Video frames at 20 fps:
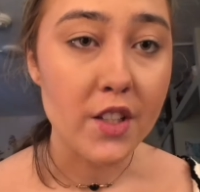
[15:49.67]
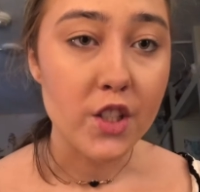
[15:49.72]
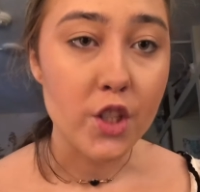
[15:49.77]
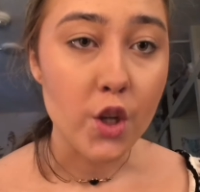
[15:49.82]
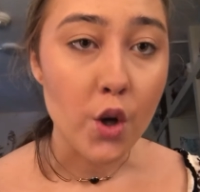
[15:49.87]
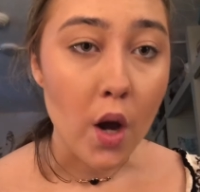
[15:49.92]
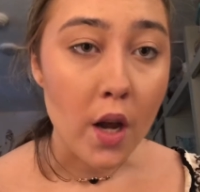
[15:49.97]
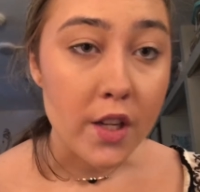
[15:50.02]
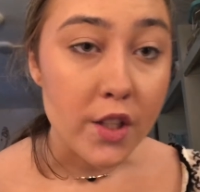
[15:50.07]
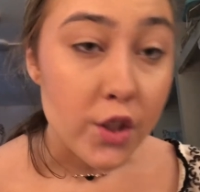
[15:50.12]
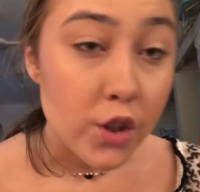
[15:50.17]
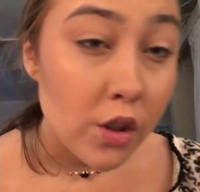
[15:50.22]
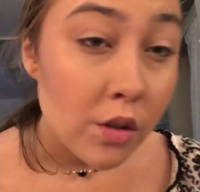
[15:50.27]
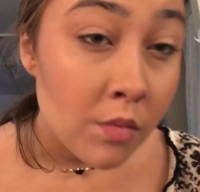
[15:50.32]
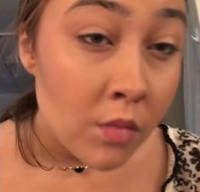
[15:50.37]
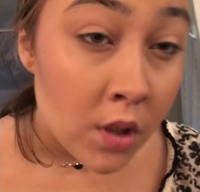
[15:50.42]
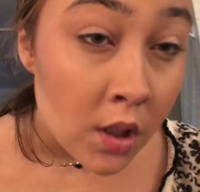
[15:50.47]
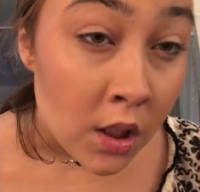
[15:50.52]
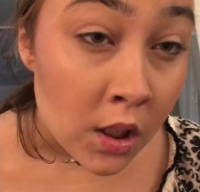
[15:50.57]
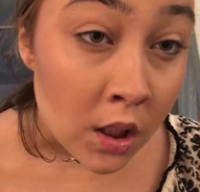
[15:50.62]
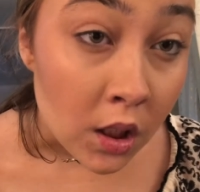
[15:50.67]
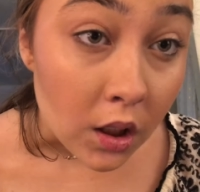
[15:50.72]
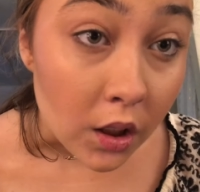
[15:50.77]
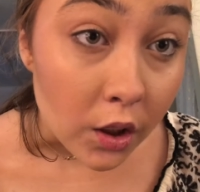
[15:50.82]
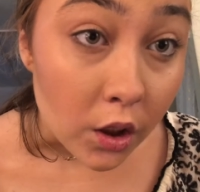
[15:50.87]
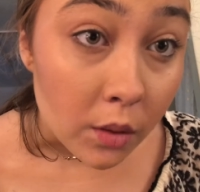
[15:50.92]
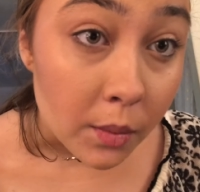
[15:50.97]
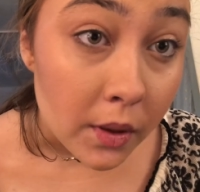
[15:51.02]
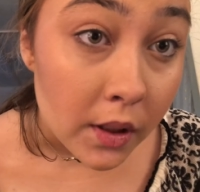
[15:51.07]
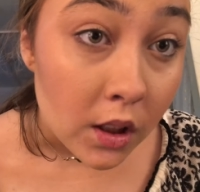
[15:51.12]
so I zoomed in a
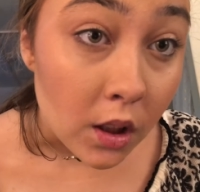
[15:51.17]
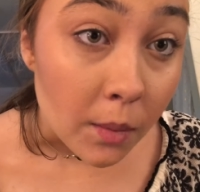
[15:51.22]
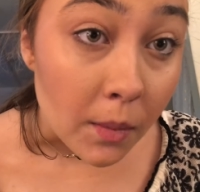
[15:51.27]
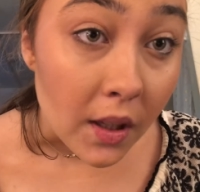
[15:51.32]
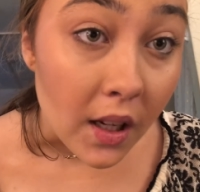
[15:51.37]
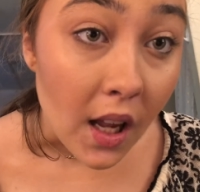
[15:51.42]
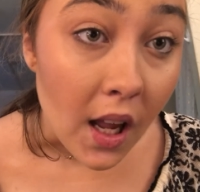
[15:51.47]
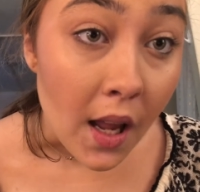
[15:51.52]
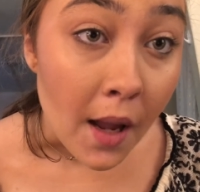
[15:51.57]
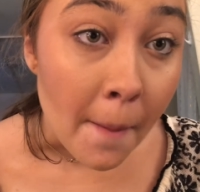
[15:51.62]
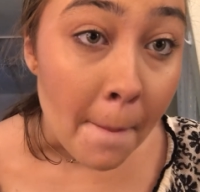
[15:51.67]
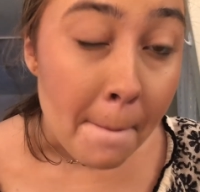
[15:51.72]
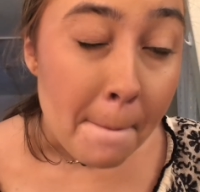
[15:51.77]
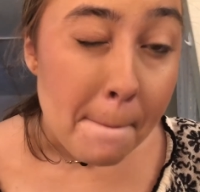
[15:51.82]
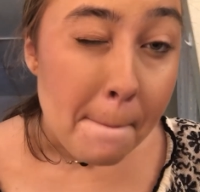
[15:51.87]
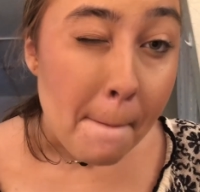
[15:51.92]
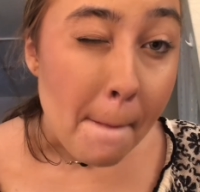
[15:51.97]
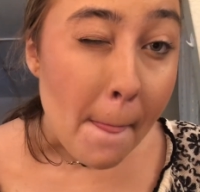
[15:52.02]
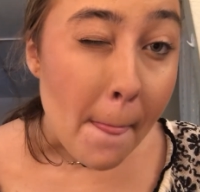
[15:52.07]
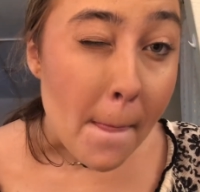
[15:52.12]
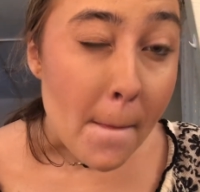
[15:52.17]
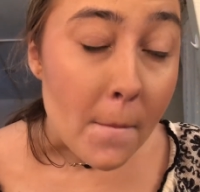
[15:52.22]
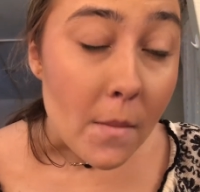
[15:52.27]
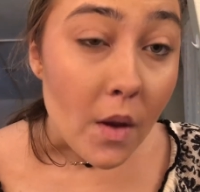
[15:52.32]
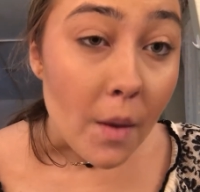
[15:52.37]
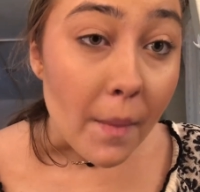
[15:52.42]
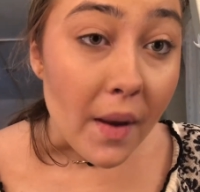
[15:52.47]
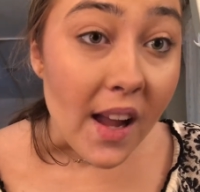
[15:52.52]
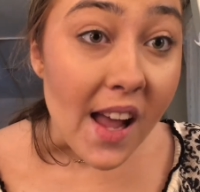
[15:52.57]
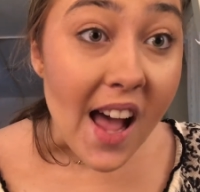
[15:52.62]
little bit on my
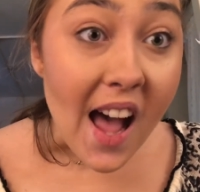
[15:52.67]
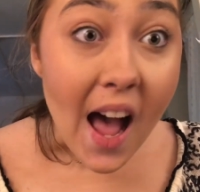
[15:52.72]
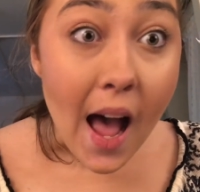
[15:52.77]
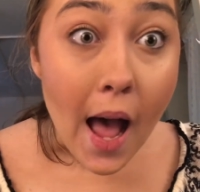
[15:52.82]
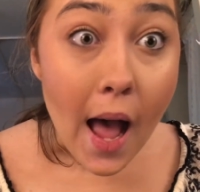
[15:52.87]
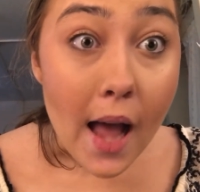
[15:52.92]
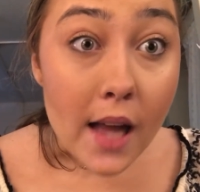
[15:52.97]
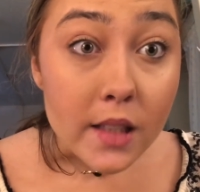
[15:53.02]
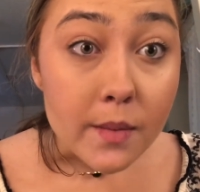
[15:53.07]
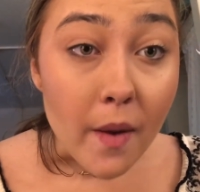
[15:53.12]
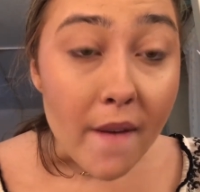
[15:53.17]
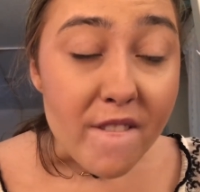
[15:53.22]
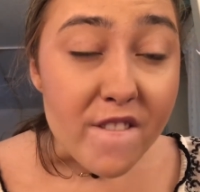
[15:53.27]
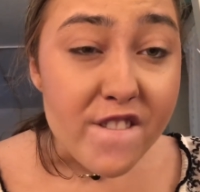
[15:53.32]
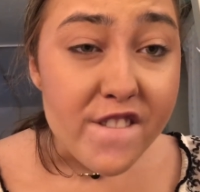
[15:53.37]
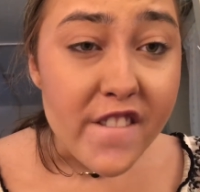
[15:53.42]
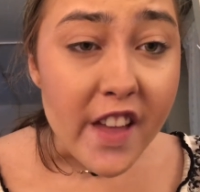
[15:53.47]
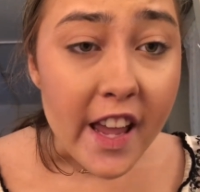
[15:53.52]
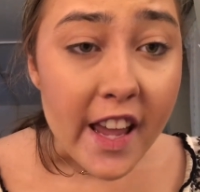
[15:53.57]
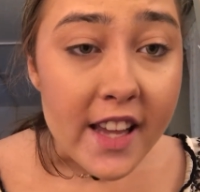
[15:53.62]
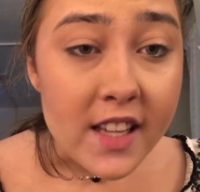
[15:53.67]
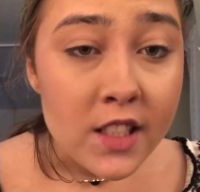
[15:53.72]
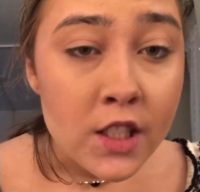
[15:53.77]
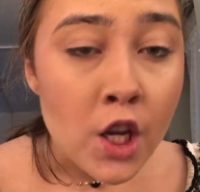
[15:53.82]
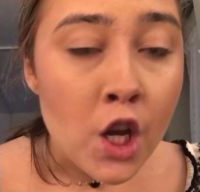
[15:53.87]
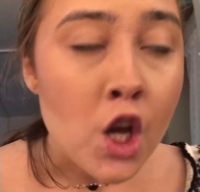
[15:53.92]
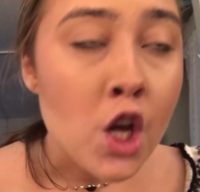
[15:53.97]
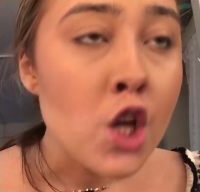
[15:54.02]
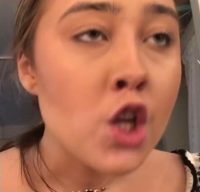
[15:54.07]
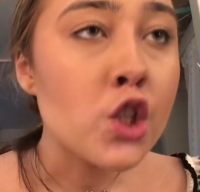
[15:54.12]
eyes, my face.
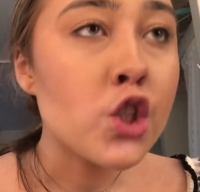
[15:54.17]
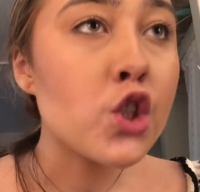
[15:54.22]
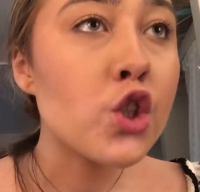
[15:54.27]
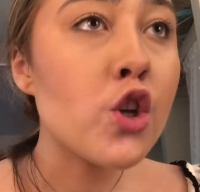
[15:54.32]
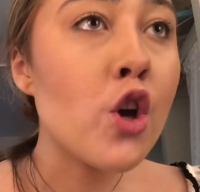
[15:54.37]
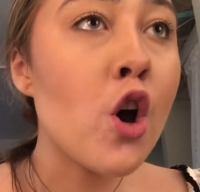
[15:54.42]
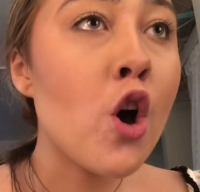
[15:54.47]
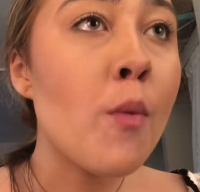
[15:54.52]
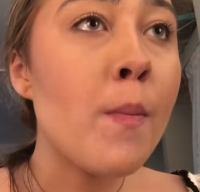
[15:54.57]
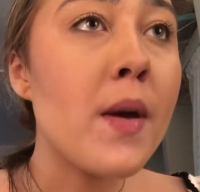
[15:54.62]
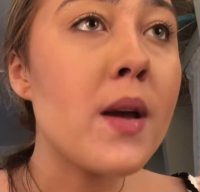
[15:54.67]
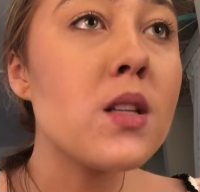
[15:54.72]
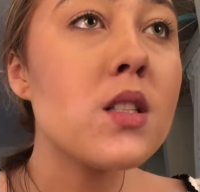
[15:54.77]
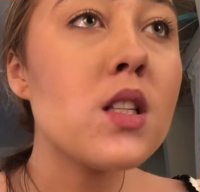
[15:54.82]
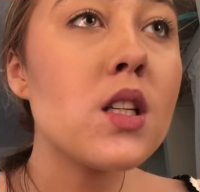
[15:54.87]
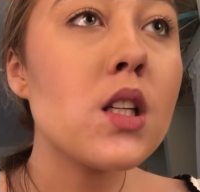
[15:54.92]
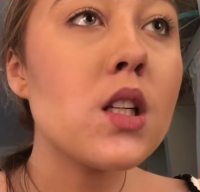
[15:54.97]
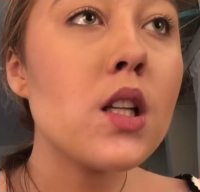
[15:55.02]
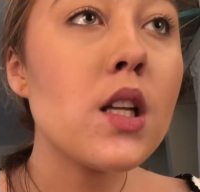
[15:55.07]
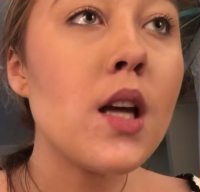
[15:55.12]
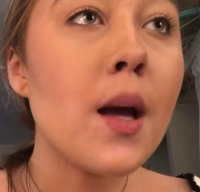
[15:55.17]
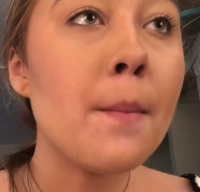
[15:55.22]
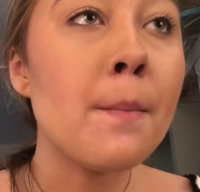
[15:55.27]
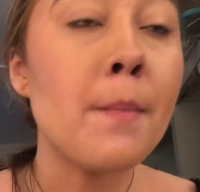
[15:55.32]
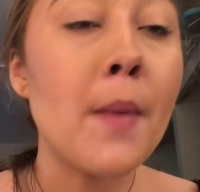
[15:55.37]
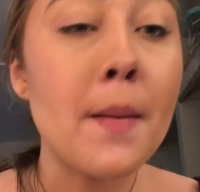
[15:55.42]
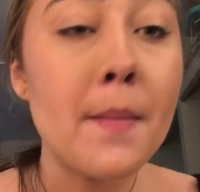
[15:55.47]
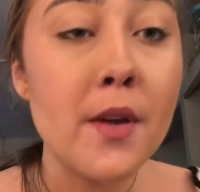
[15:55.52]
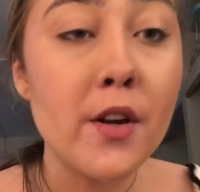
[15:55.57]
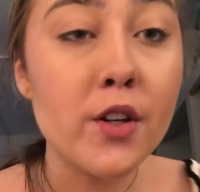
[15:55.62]
So basically
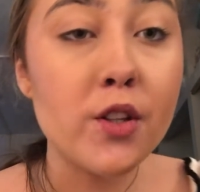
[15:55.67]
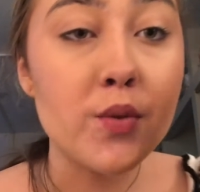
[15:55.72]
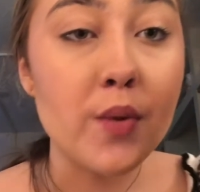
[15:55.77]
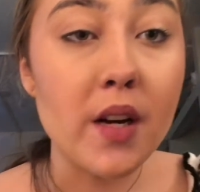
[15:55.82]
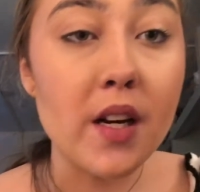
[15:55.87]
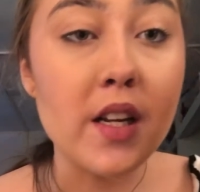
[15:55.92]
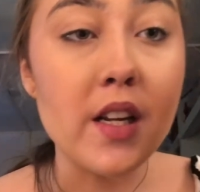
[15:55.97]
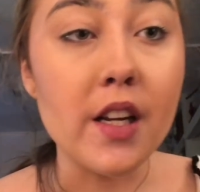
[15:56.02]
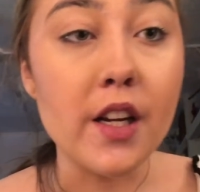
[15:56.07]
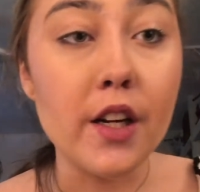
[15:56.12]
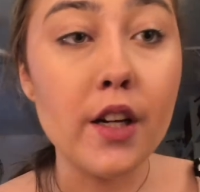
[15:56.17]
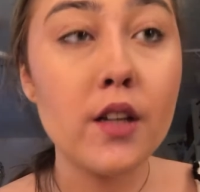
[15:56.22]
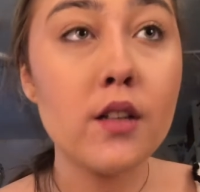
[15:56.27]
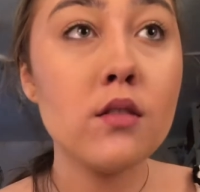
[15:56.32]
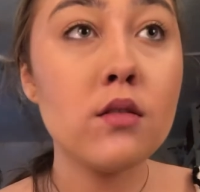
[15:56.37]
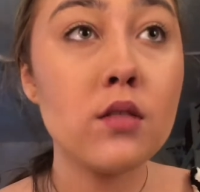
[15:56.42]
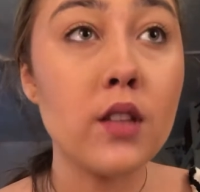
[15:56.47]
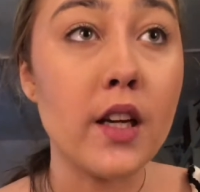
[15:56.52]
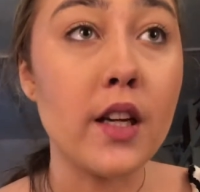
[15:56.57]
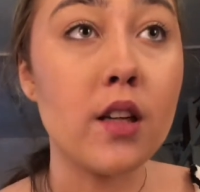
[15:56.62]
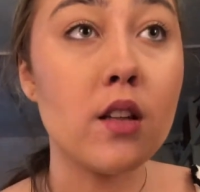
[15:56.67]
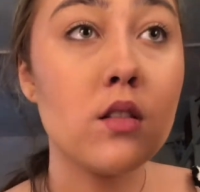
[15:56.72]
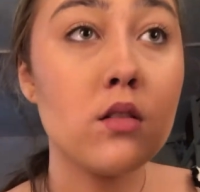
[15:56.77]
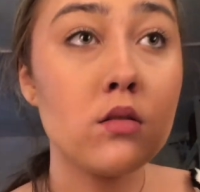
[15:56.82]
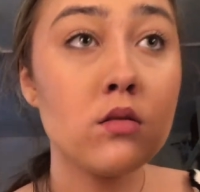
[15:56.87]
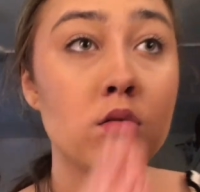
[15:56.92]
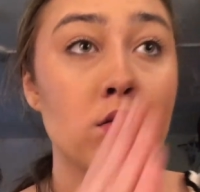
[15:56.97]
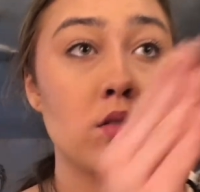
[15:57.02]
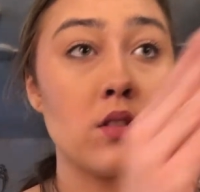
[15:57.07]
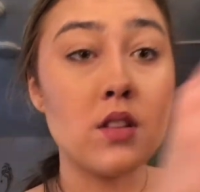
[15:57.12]
my mirror is right here, like
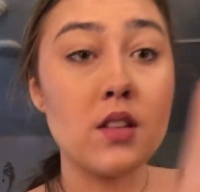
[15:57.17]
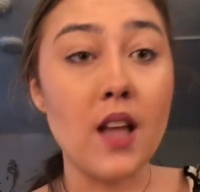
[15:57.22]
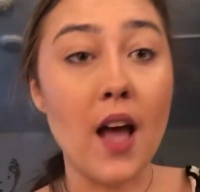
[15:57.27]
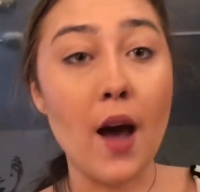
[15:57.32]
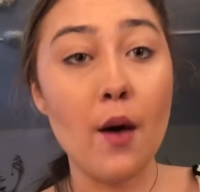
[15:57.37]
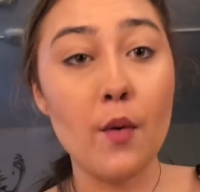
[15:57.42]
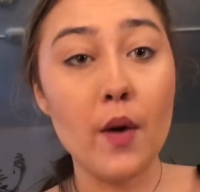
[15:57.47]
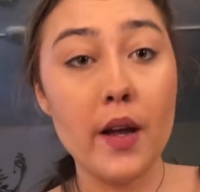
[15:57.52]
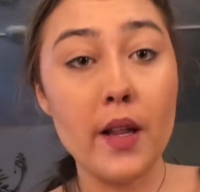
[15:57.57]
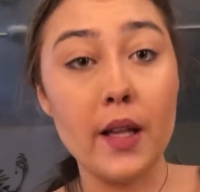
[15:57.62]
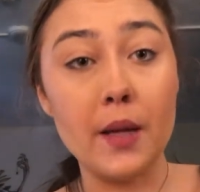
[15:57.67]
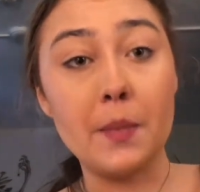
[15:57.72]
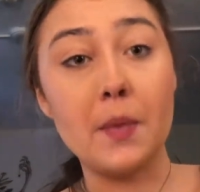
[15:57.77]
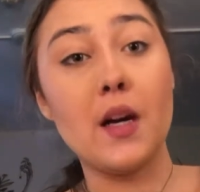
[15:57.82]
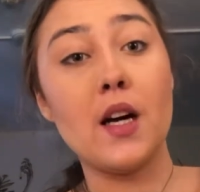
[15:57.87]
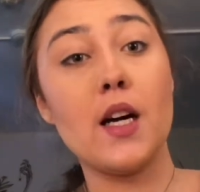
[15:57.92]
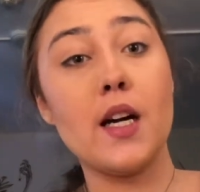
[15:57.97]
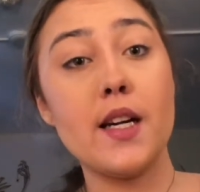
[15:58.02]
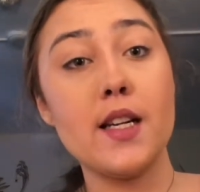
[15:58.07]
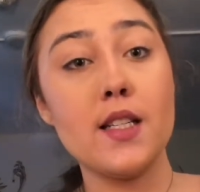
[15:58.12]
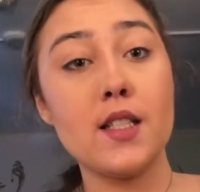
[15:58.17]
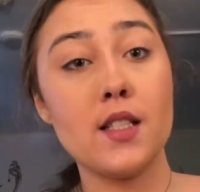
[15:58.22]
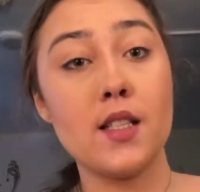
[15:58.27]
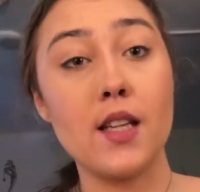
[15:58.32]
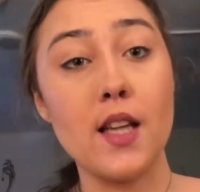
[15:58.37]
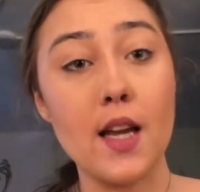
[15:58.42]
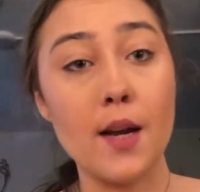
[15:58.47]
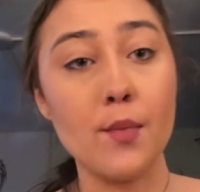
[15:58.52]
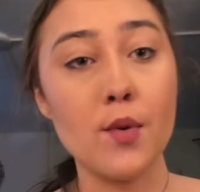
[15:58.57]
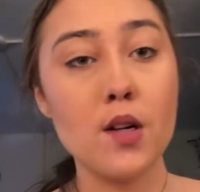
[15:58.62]
that way, like behind the
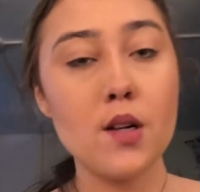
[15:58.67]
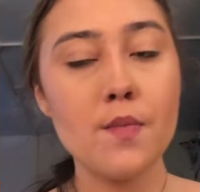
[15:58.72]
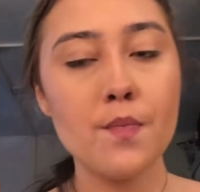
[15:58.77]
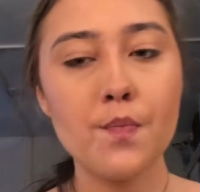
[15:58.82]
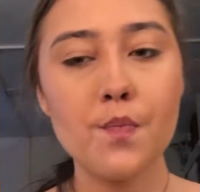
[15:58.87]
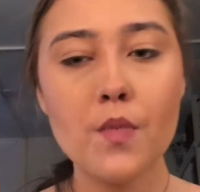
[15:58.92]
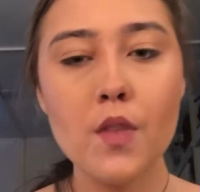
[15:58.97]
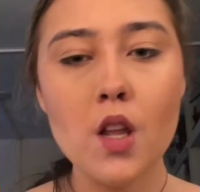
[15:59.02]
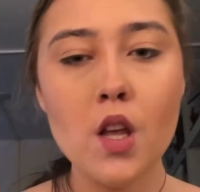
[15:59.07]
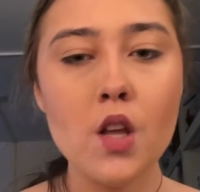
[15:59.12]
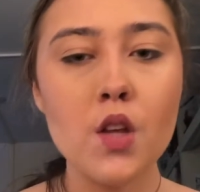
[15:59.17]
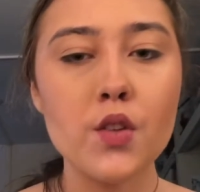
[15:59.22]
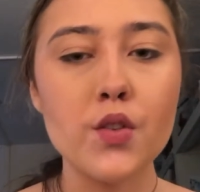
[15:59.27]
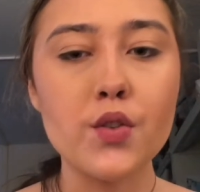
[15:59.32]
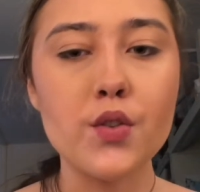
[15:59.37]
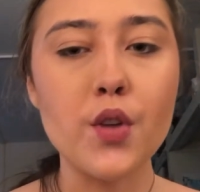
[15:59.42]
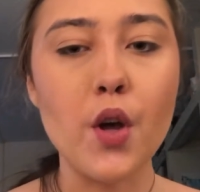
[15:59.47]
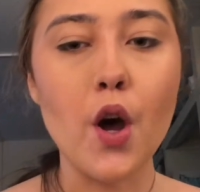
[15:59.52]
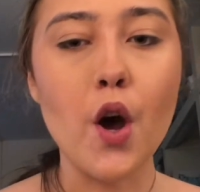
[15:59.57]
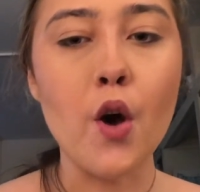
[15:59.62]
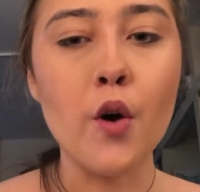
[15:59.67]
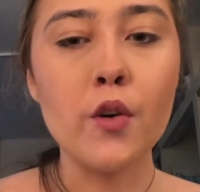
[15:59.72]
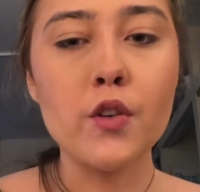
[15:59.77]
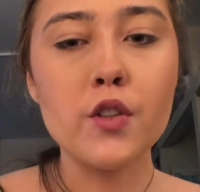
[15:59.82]
camera. So